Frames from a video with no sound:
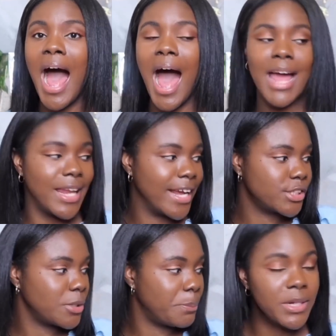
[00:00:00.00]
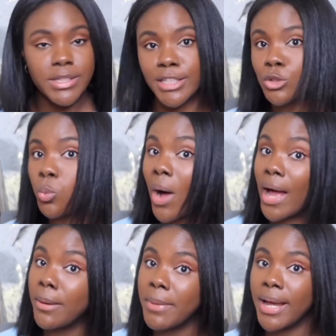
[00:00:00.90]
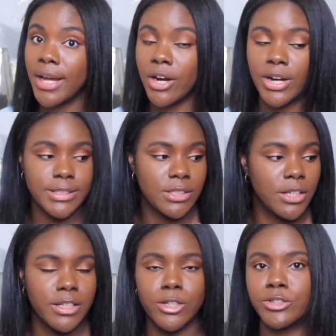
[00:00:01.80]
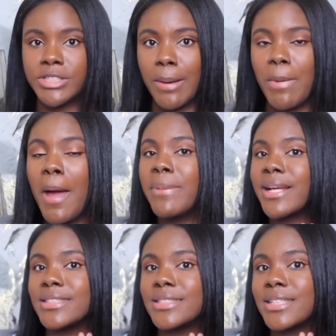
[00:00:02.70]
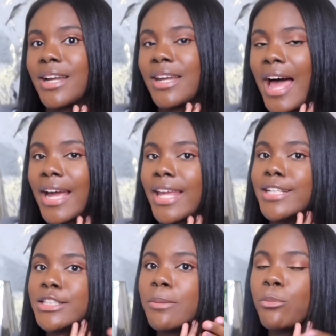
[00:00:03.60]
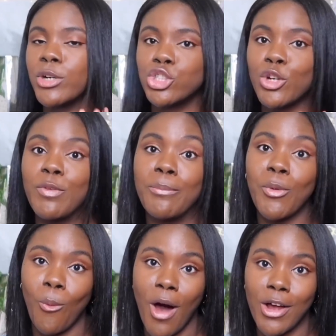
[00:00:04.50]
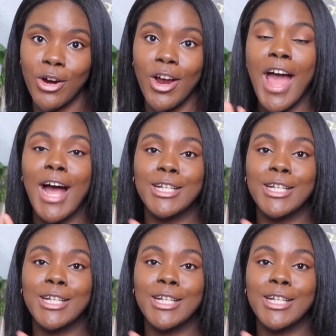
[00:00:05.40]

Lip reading: I like to put this while my hair is still a little damp because it's gonna lock in the moisture from the water